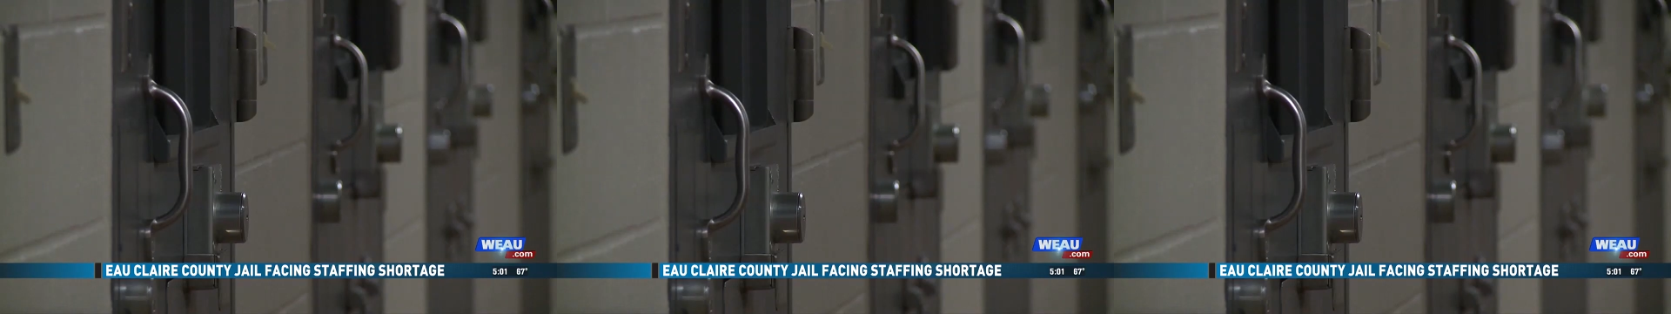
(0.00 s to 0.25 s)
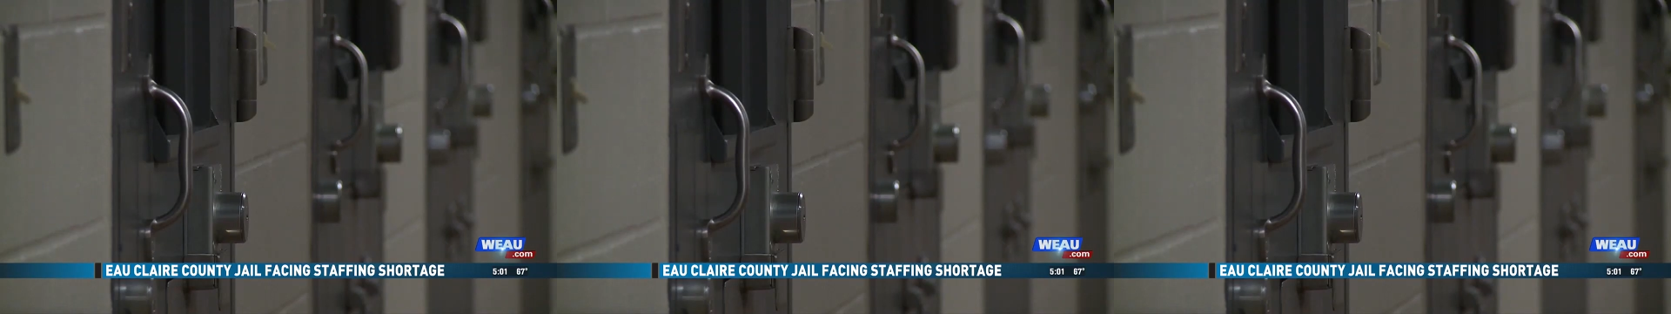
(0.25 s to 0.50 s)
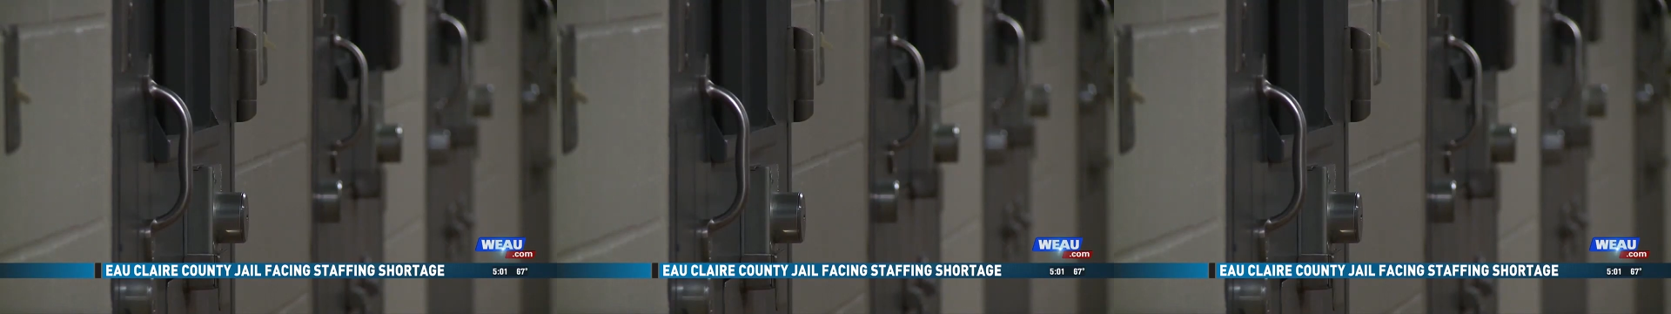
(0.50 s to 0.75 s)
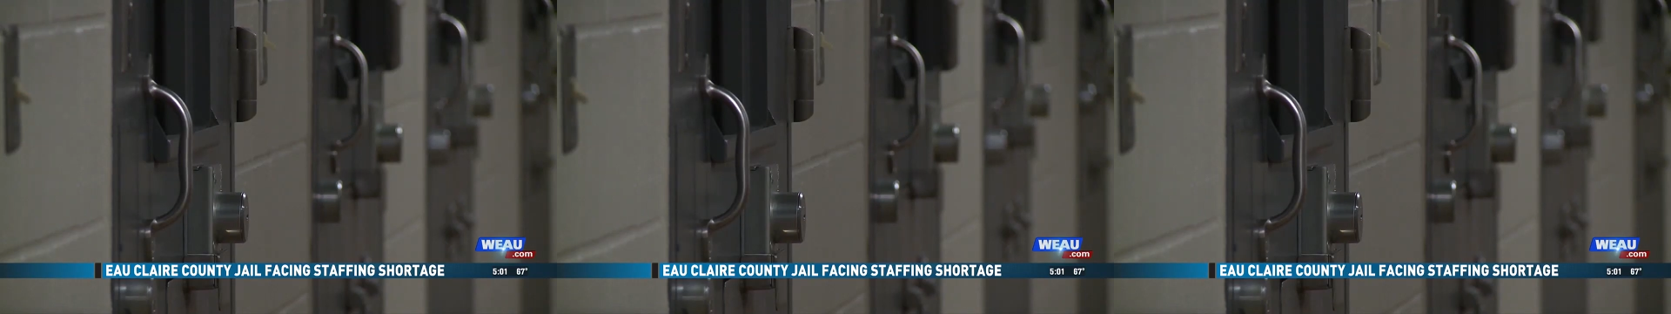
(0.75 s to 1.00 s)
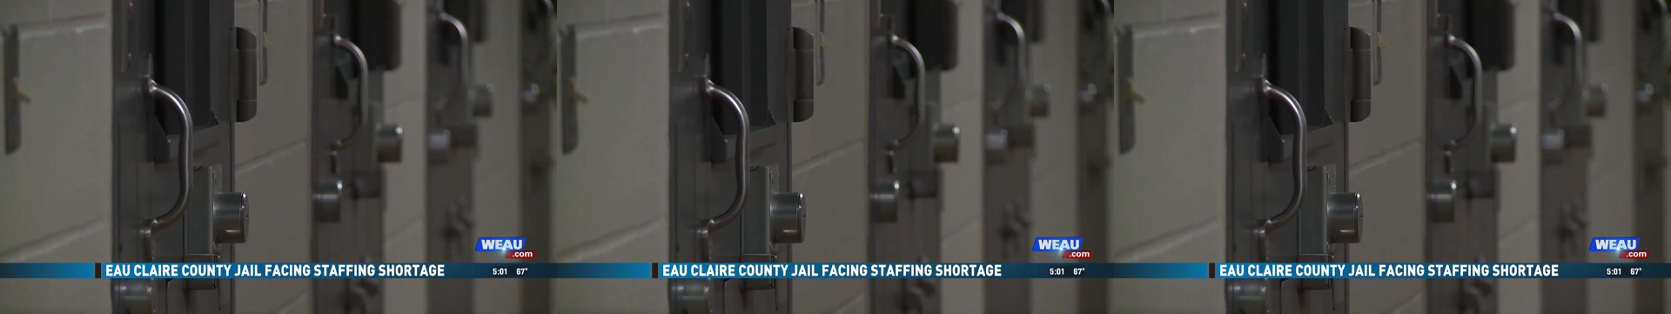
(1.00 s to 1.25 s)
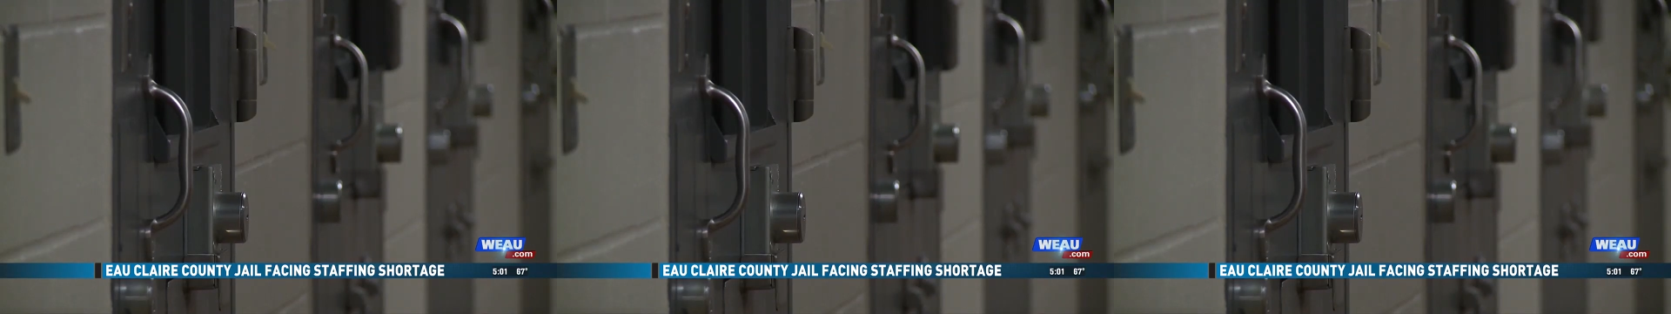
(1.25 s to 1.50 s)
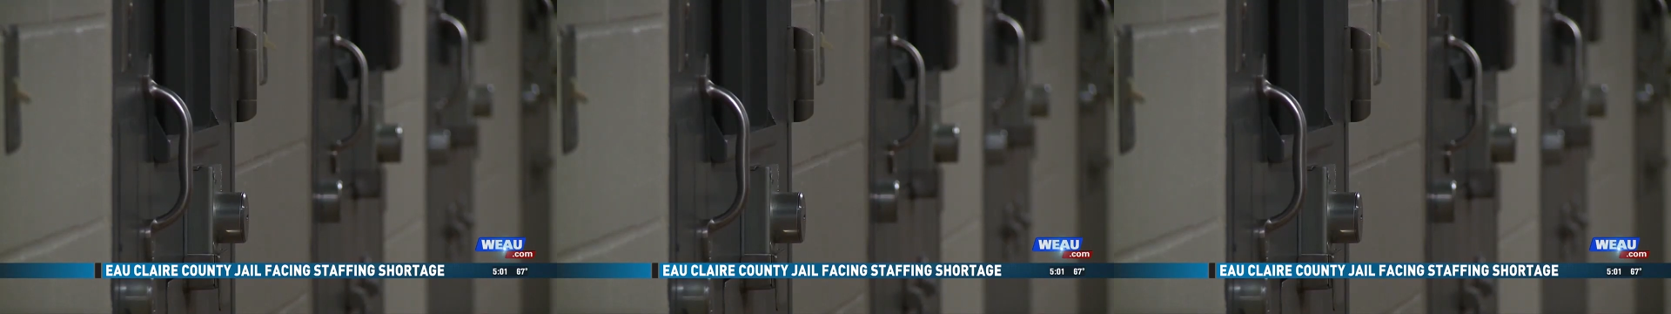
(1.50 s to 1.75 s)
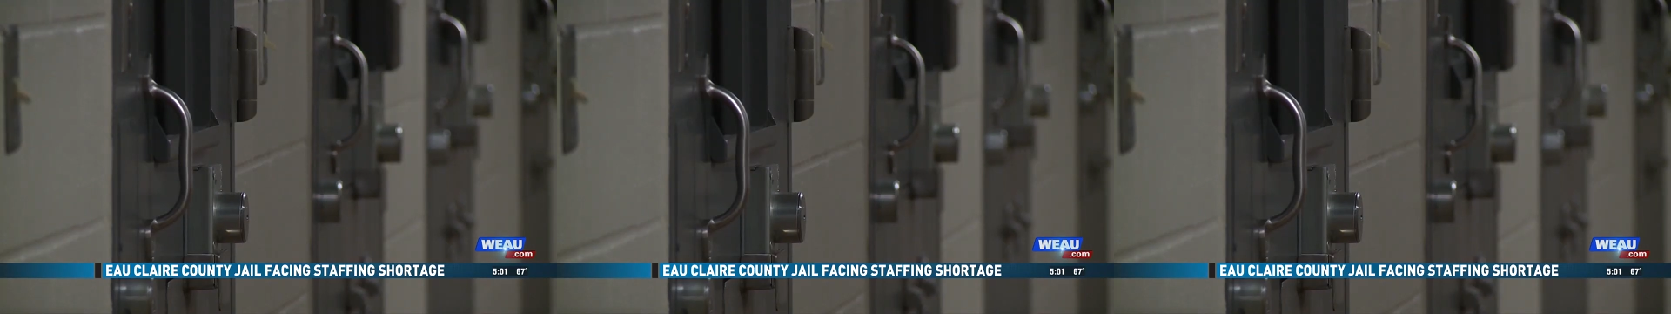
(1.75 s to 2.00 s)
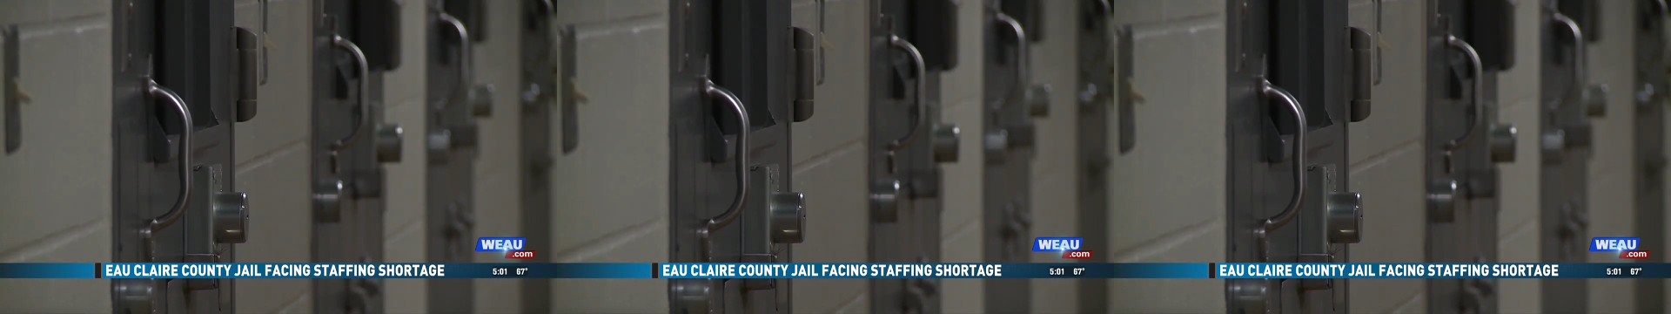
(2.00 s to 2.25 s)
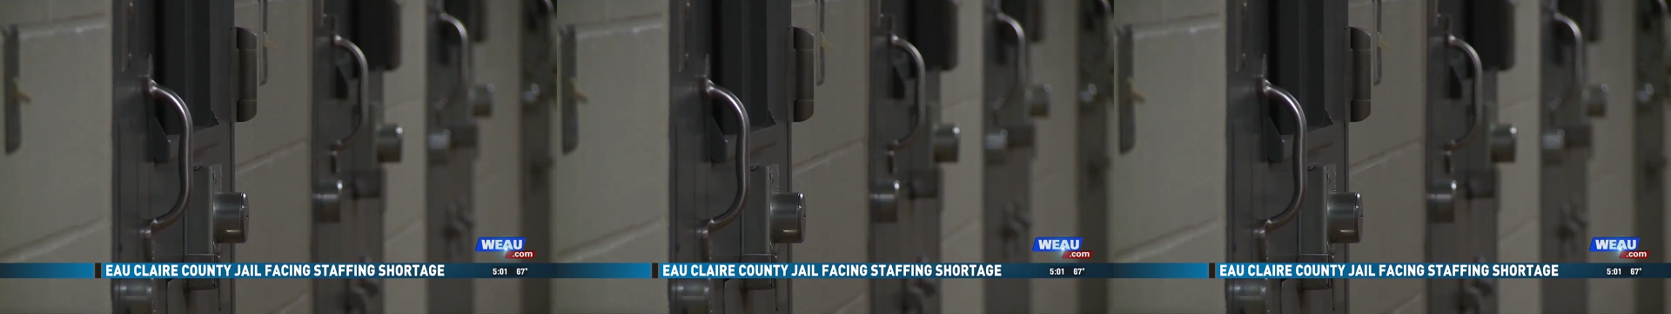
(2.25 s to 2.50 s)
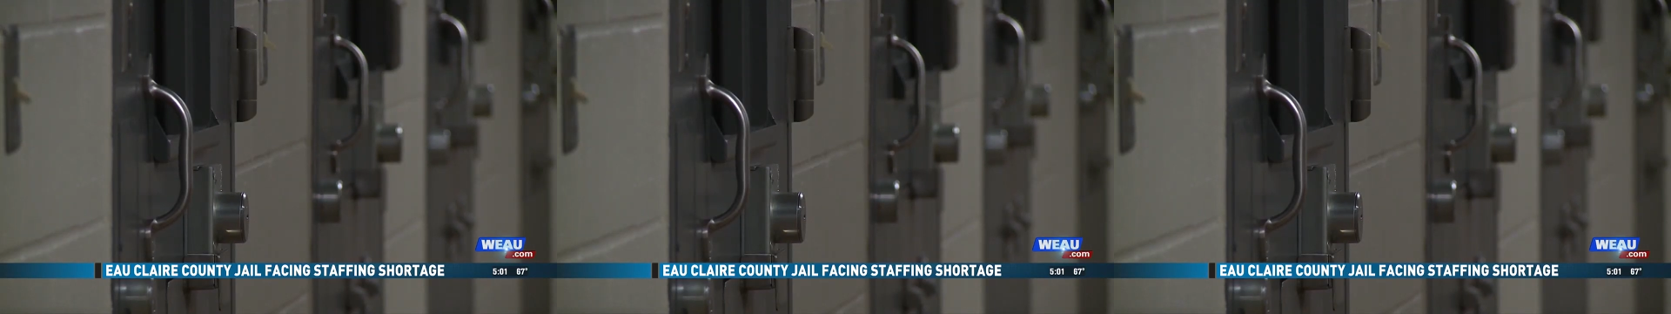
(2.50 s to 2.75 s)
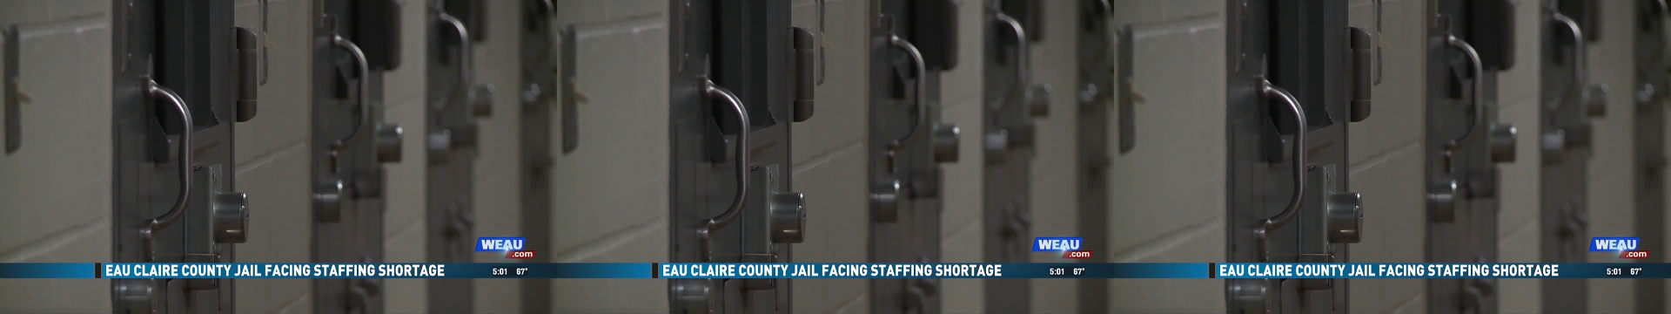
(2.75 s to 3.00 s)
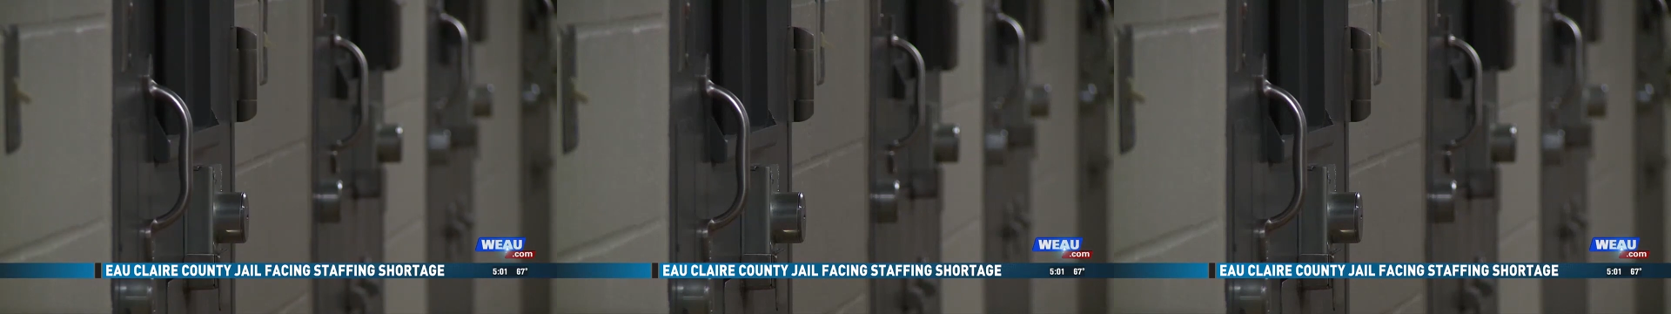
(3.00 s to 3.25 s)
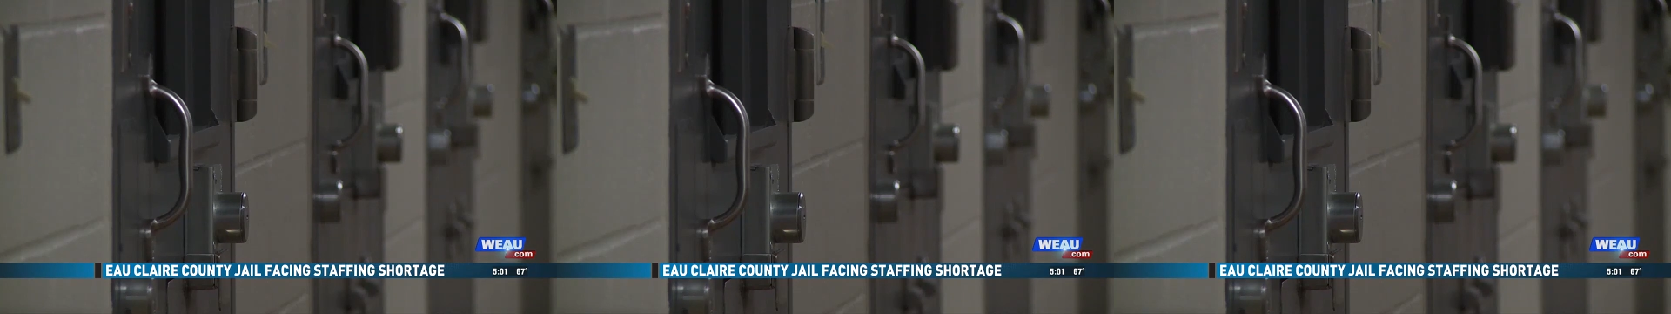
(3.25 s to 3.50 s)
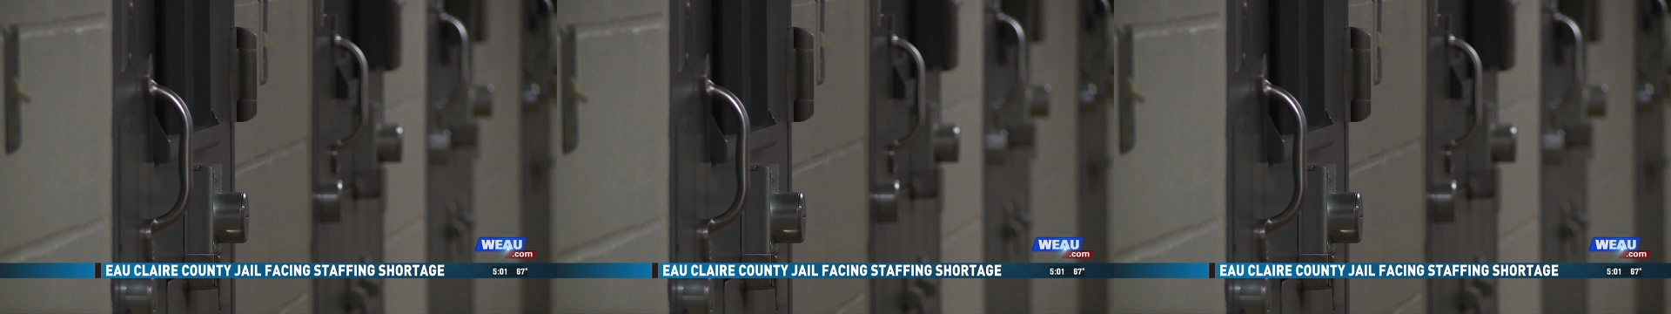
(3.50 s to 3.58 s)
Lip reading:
No face is visible, so there are no lips to read.